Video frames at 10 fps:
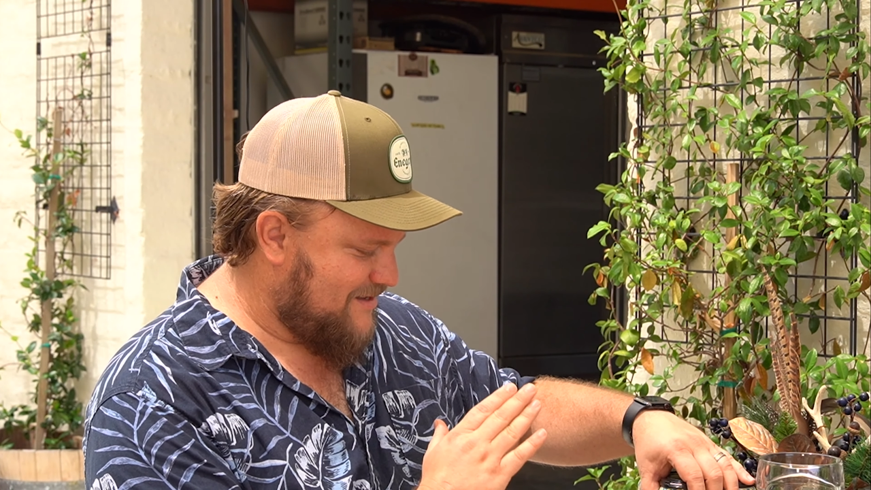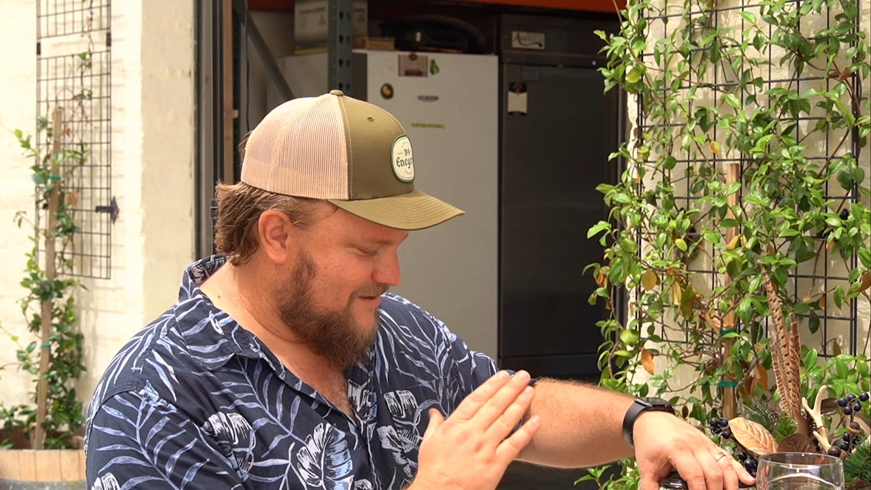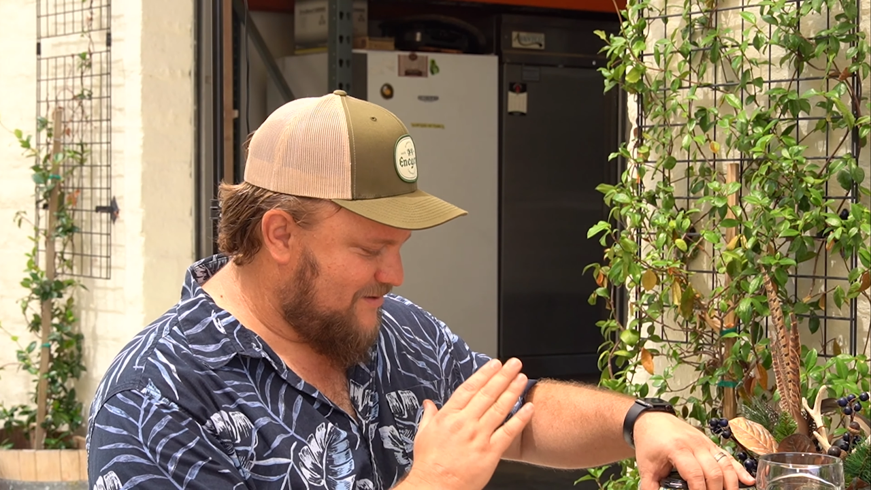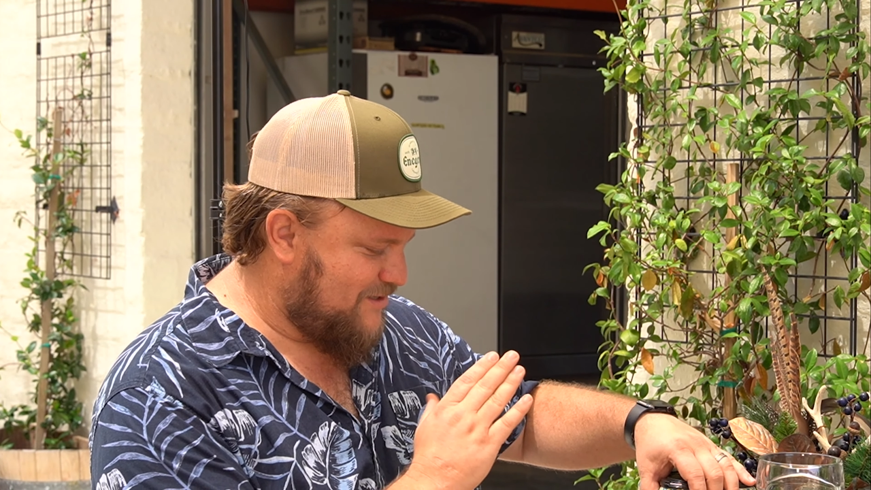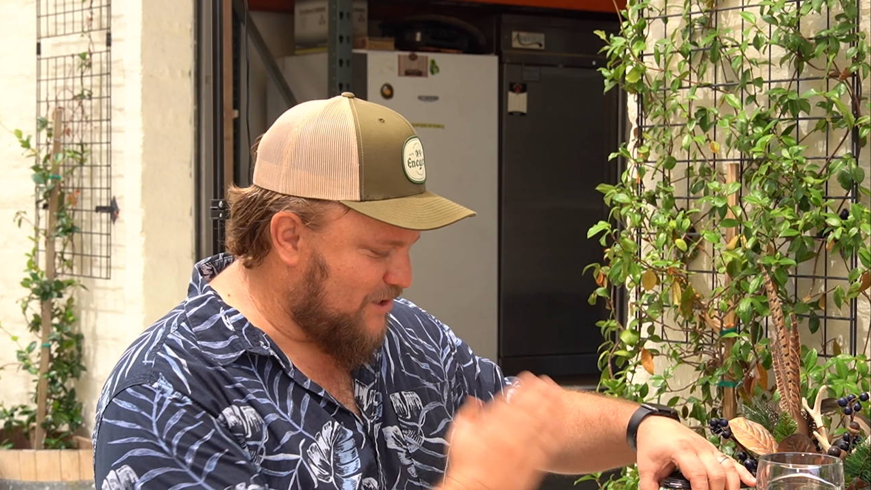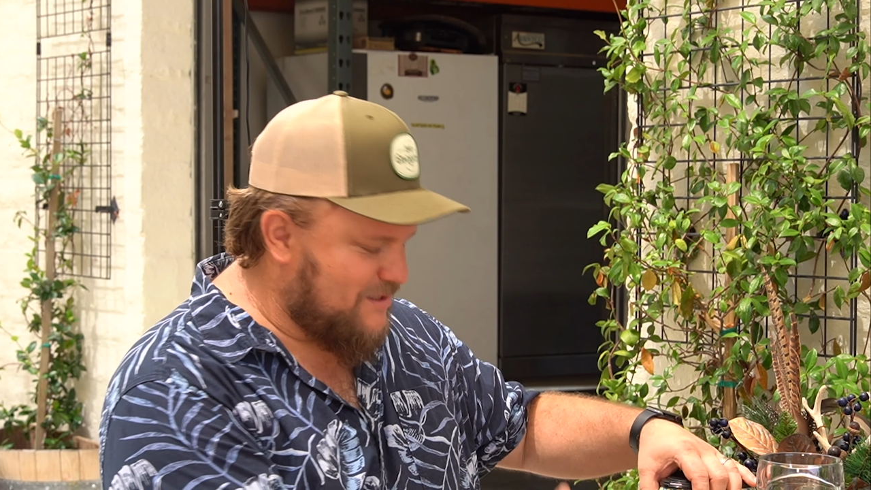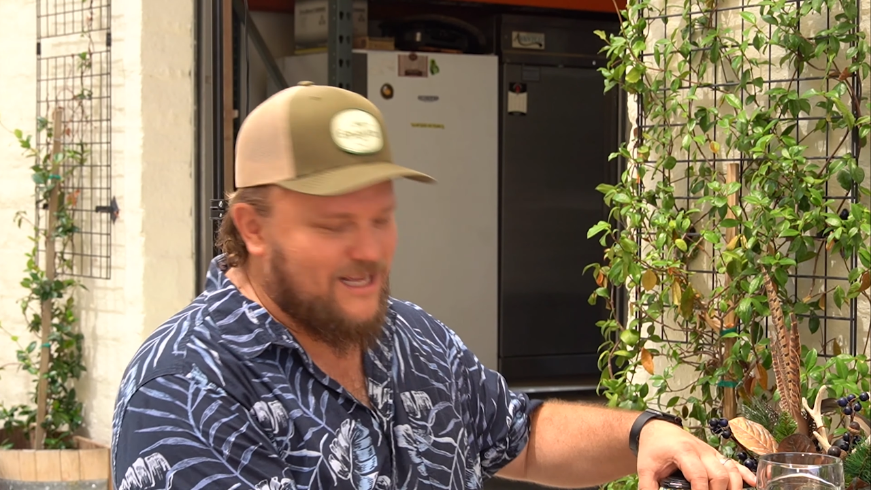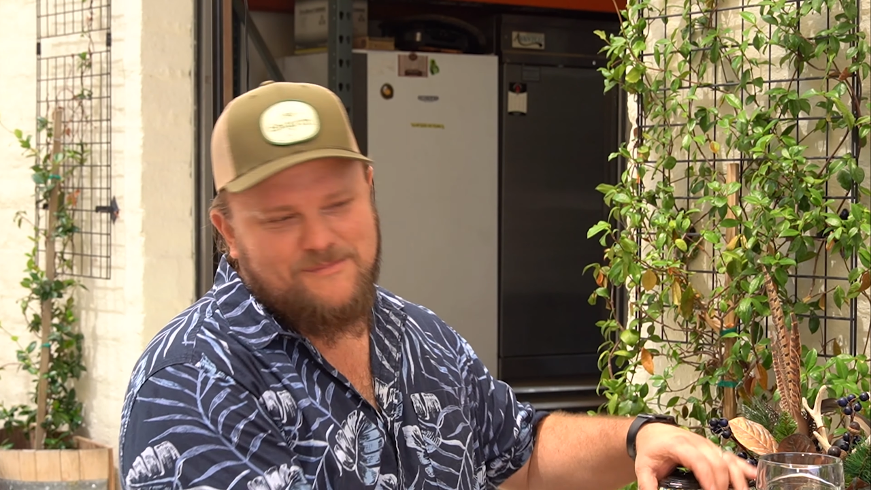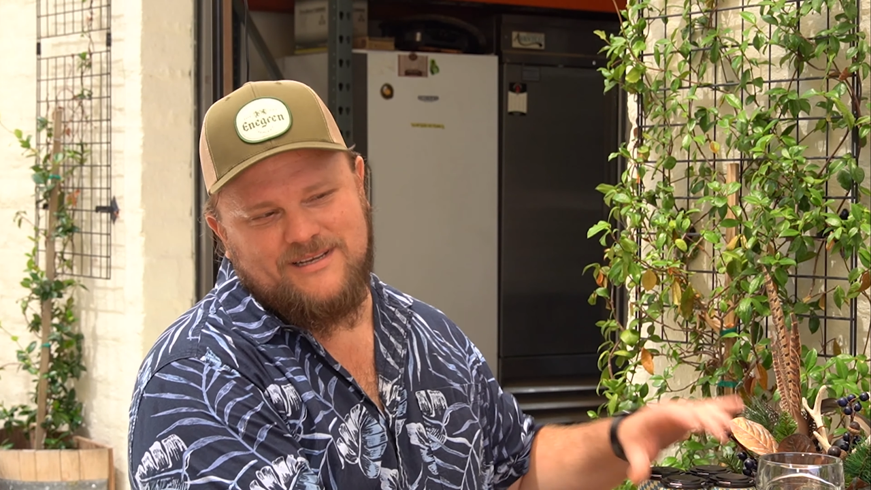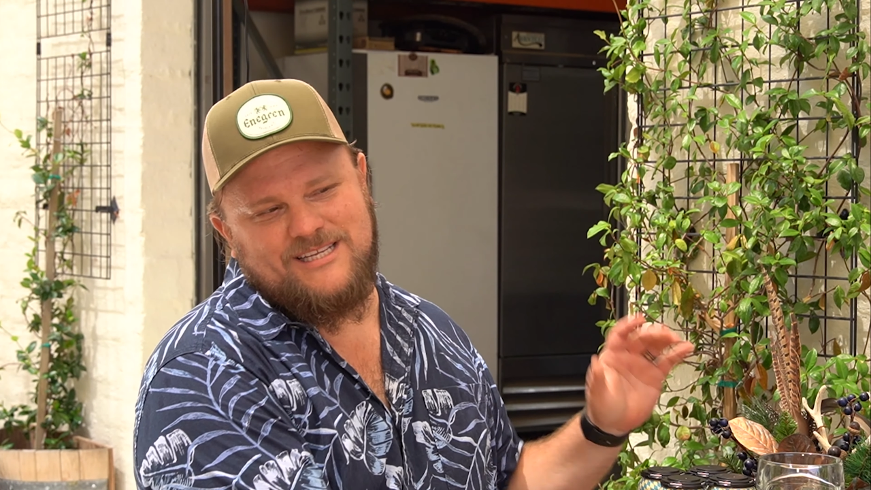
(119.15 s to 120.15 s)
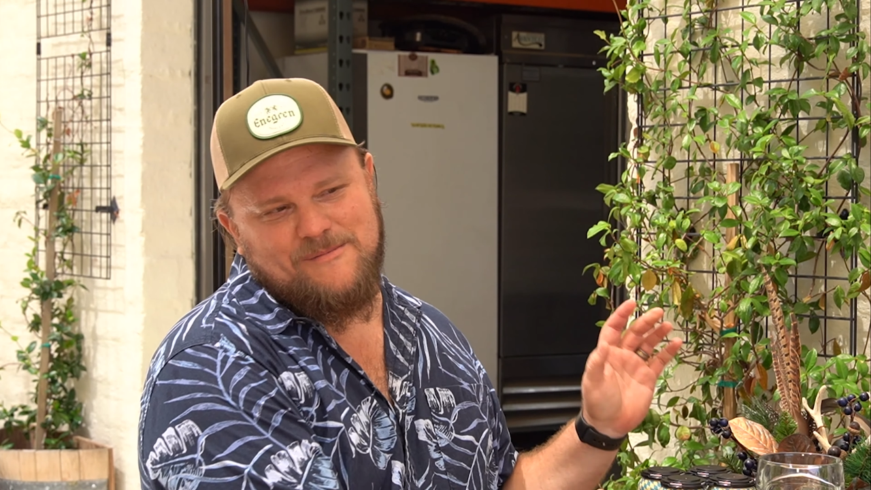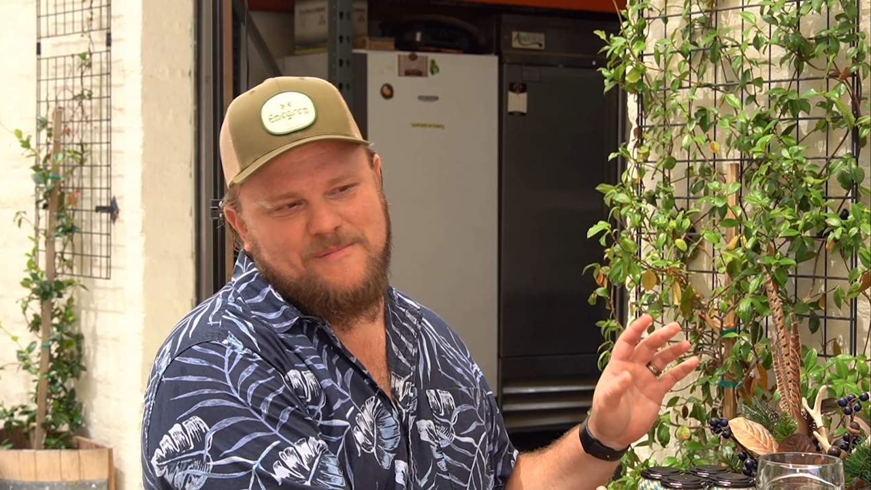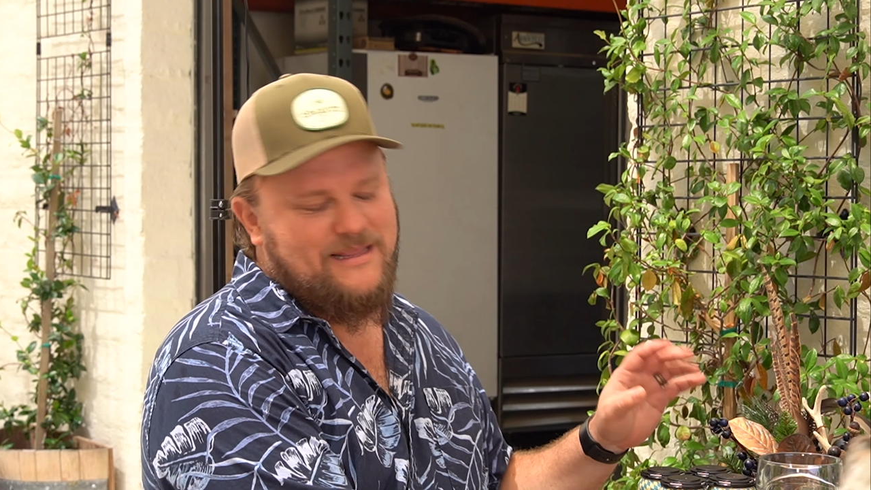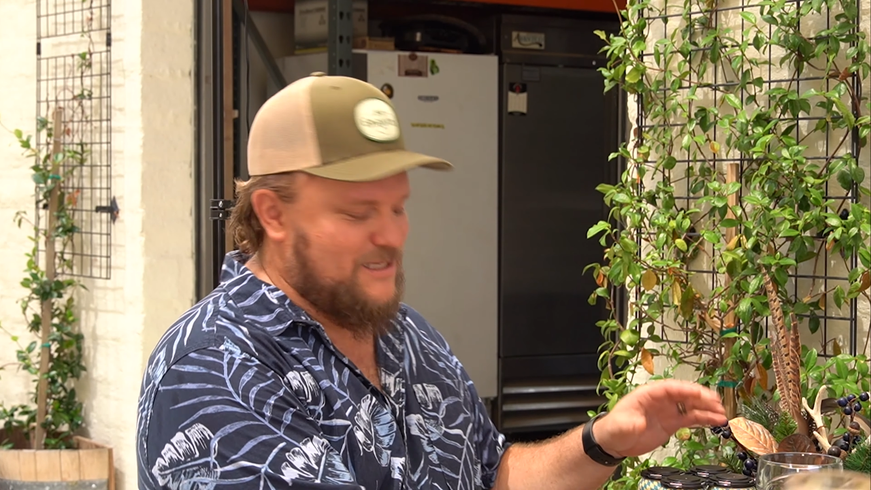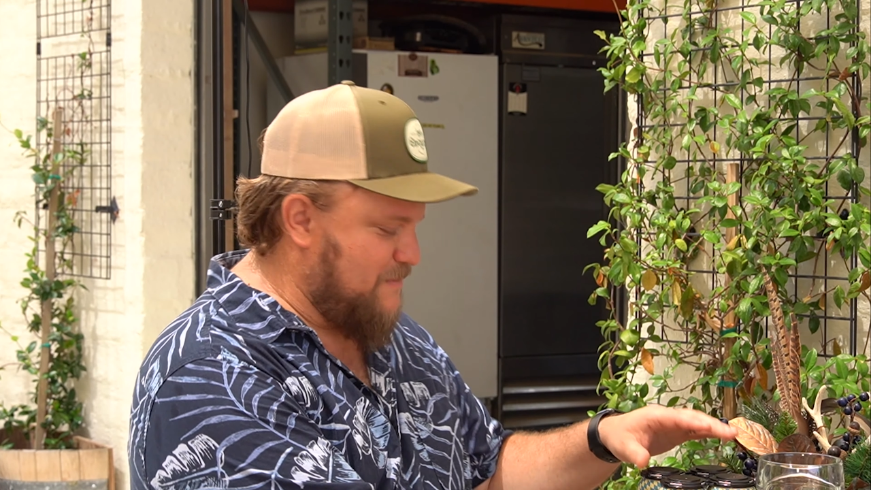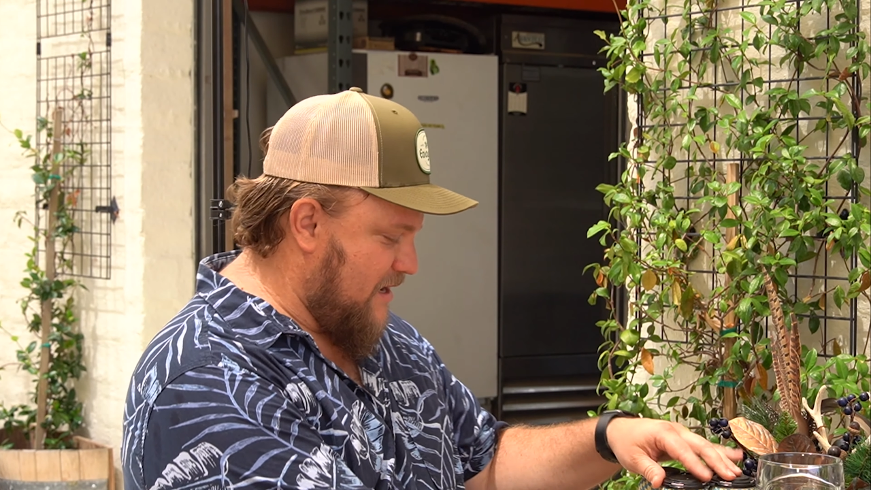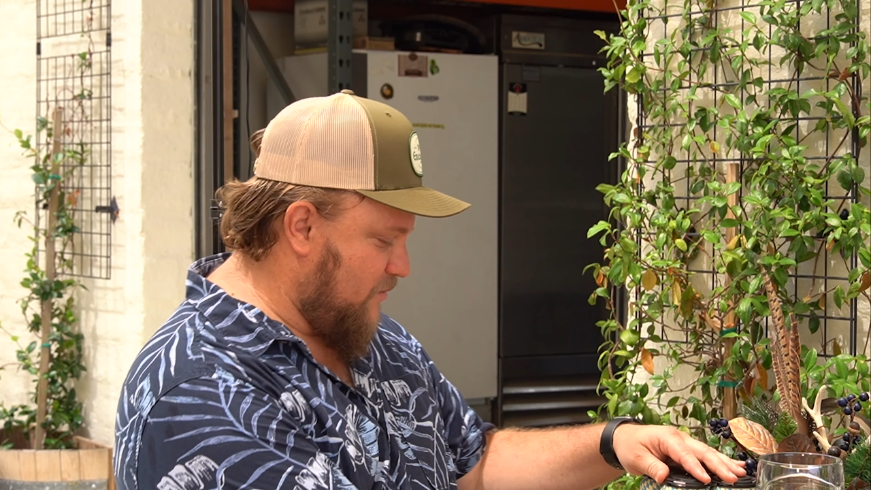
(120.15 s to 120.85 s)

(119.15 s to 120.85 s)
So tell me about this beer.